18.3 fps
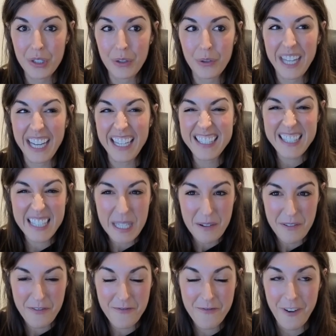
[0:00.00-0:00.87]
That's the
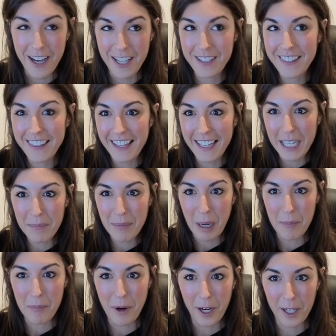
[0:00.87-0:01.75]
fun thing
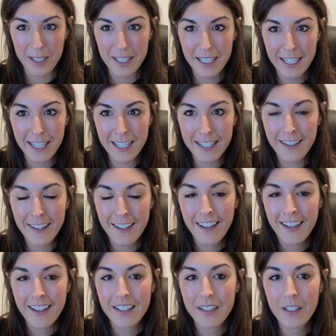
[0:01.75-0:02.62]
about marketing.
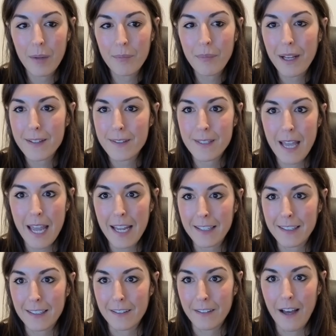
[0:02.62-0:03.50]
I'm not saying
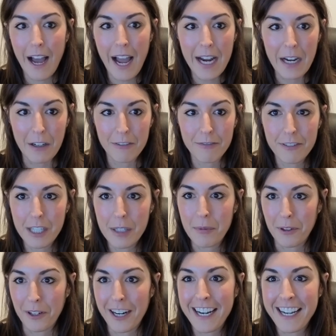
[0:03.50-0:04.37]
to lie or fib
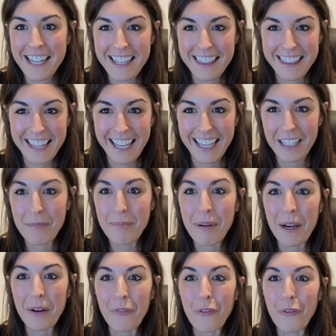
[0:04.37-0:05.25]
or anything,
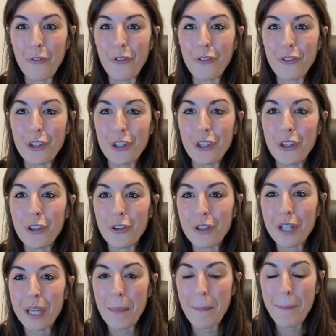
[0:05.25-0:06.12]
but you
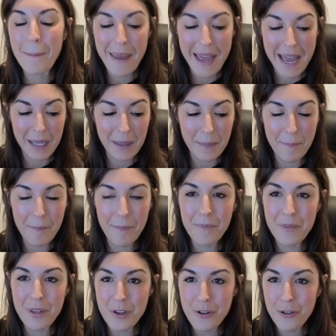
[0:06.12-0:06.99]
can make
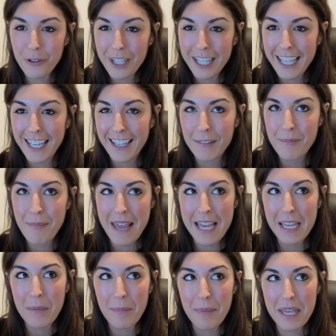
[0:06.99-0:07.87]
you can
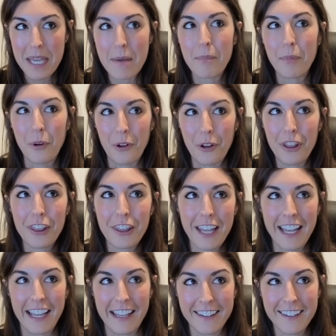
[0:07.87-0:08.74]
make people
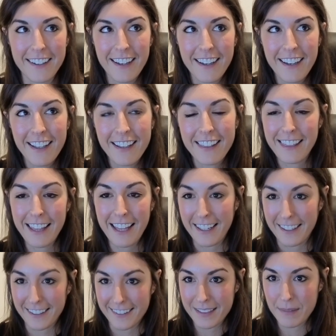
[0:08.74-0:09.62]
think
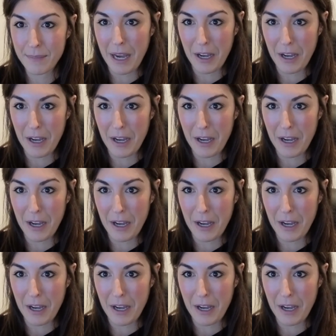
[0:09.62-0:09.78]
things about